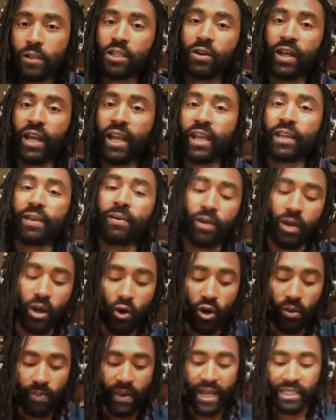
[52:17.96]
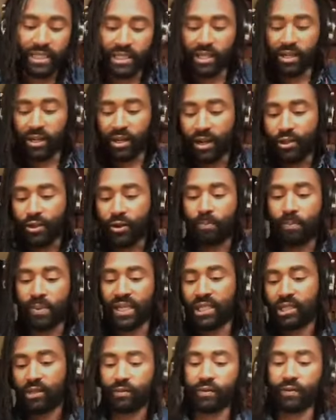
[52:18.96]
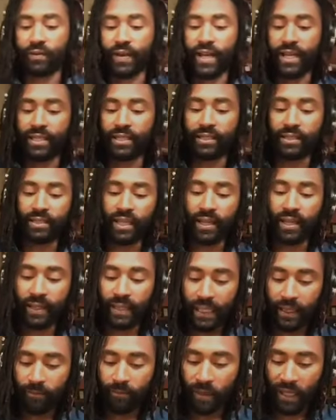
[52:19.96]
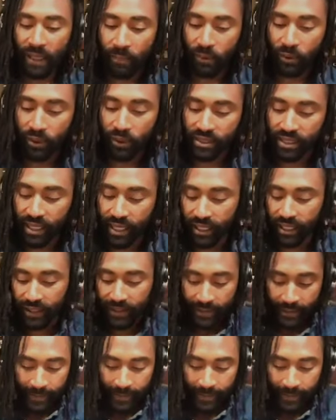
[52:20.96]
like yeah. going back to your other piece of advice to mm-hmm. give people is like,